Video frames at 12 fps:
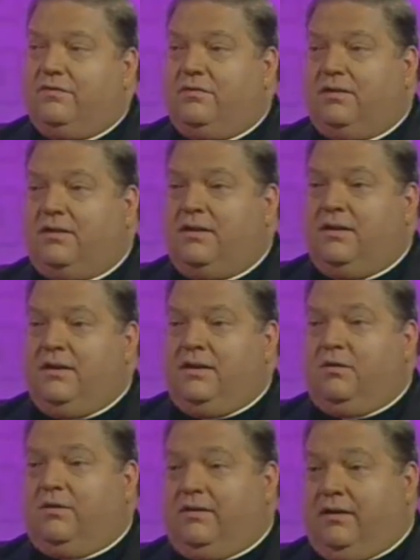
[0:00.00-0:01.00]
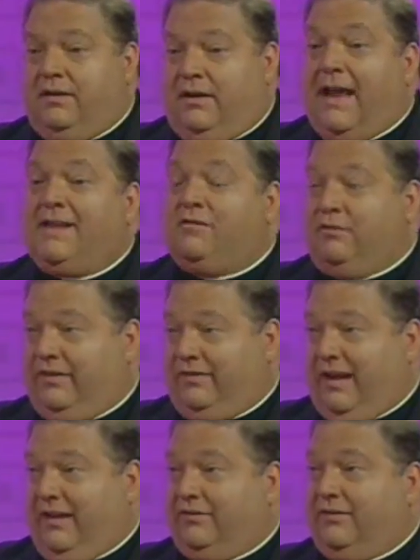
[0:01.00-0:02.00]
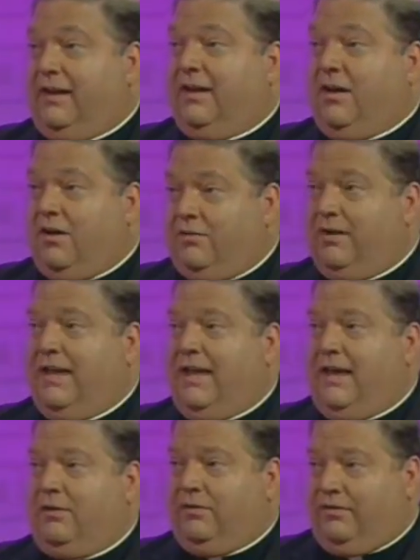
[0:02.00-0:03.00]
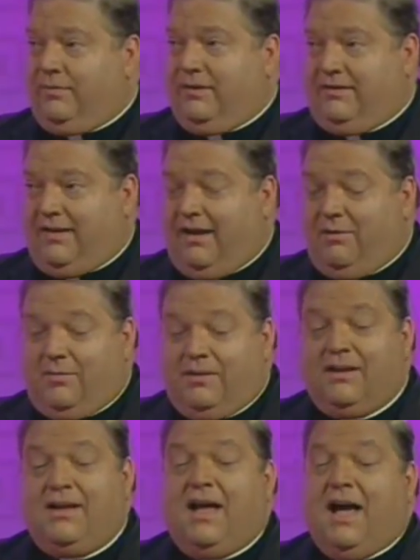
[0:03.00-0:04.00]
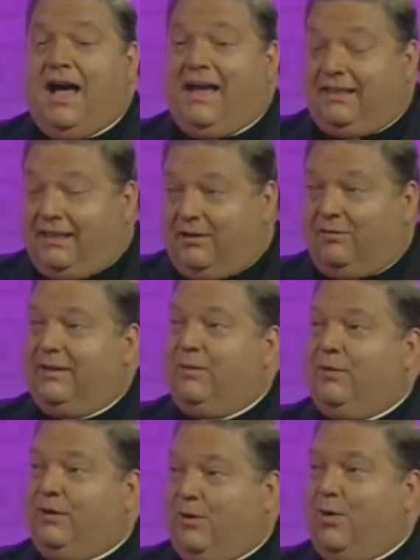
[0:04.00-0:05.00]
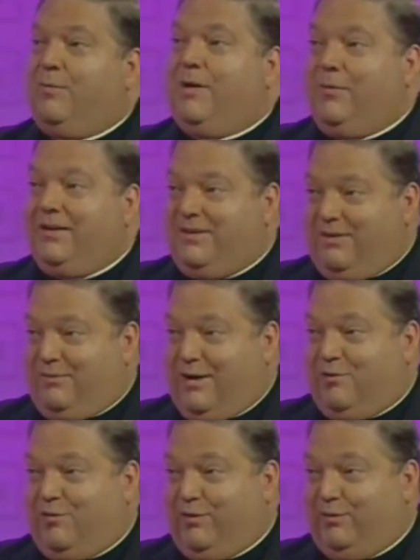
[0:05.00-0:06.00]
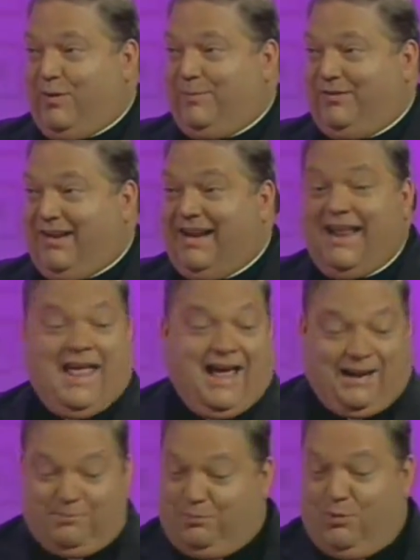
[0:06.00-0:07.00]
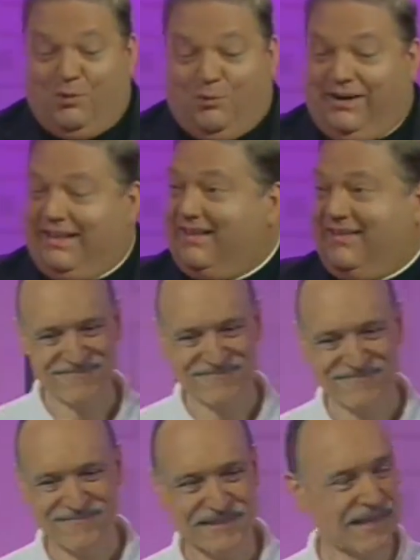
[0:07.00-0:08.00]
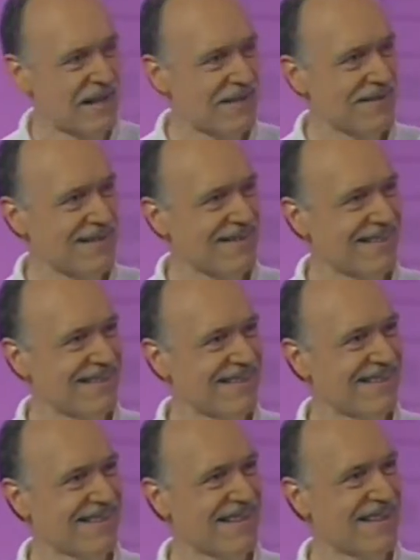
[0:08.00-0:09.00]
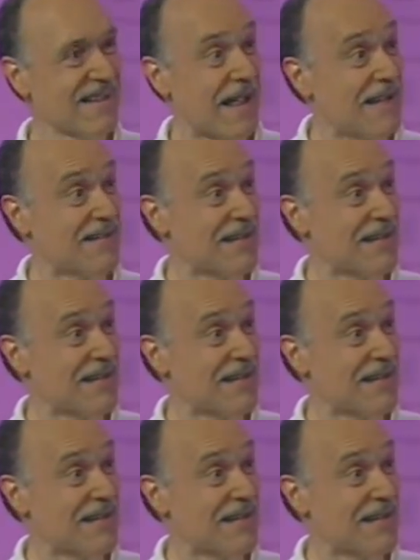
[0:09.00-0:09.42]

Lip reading: for, a natural disaster like a hurricane or something terrible, I literally went home, I went to the Red Cross website, and I bought one of these kits because you scared the pants off